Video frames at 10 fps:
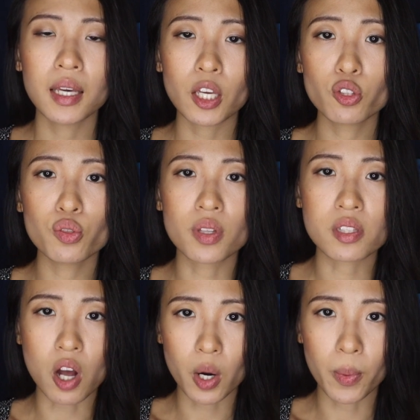into the
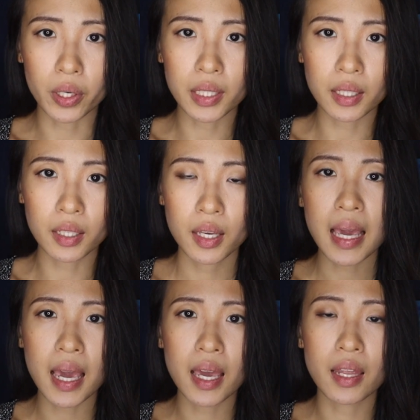stock market
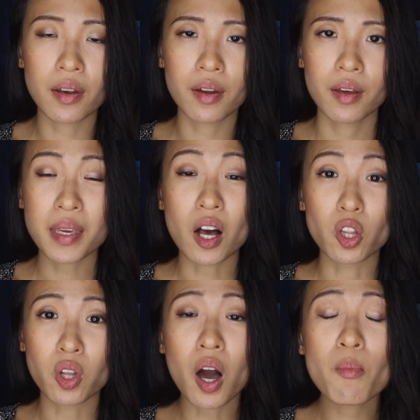can be a
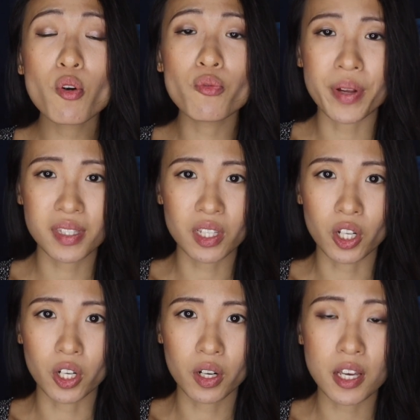lot more
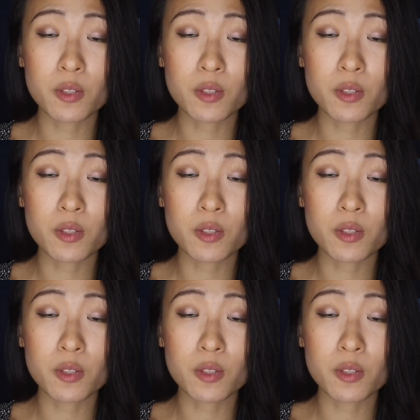riskier,